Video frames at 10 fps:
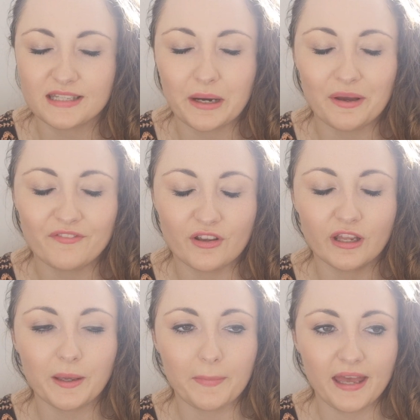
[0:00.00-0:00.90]
Now, if you're
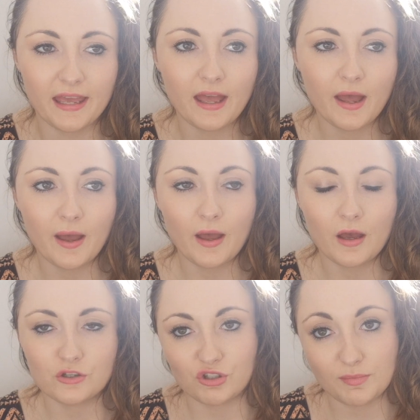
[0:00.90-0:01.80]
like me,
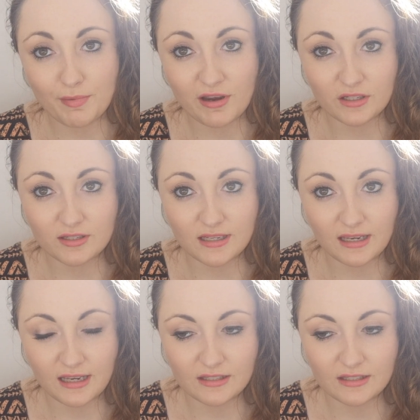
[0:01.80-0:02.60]
during my pregnancies,